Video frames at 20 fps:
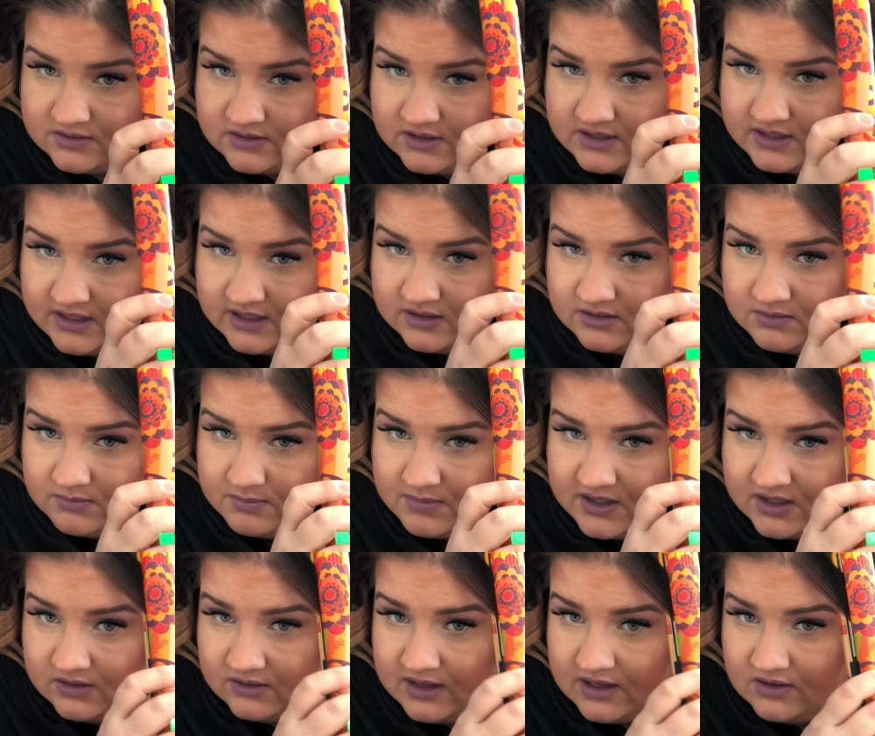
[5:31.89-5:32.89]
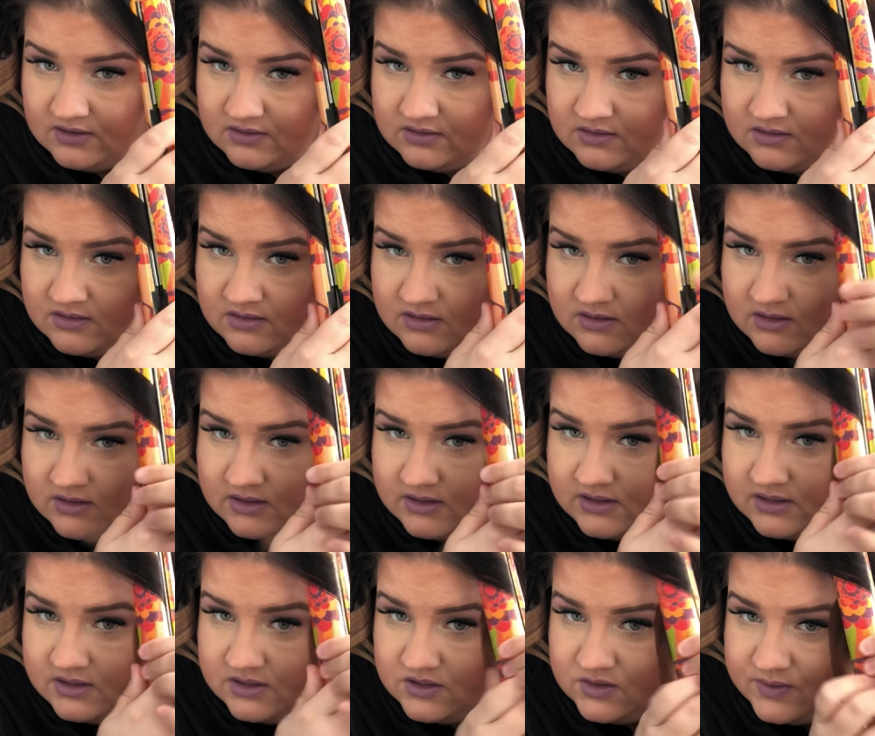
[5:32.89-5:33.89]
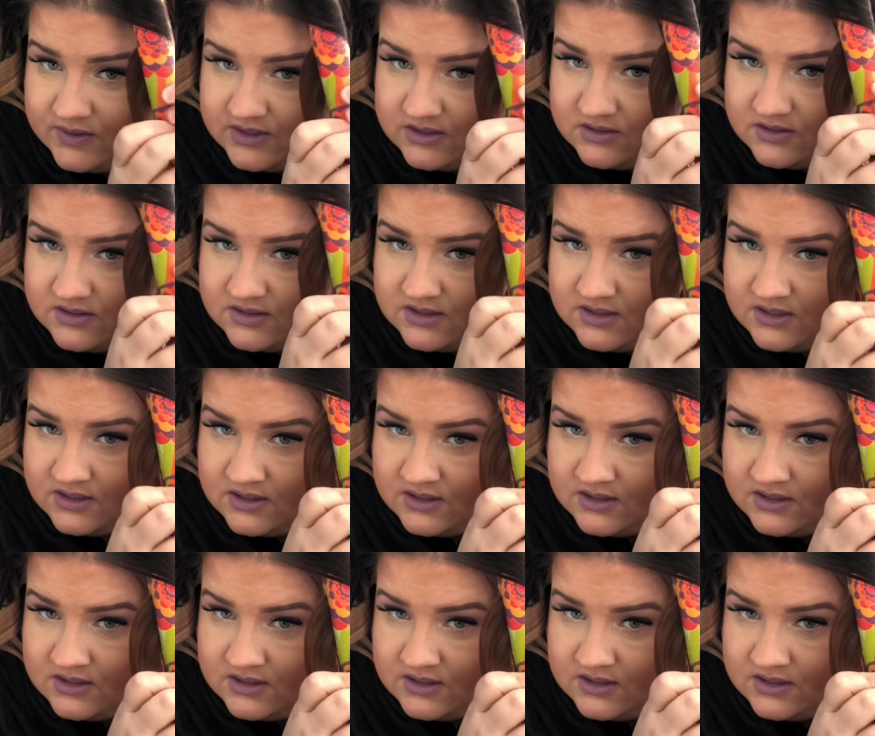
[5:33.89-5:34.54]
Again, parallel, twist,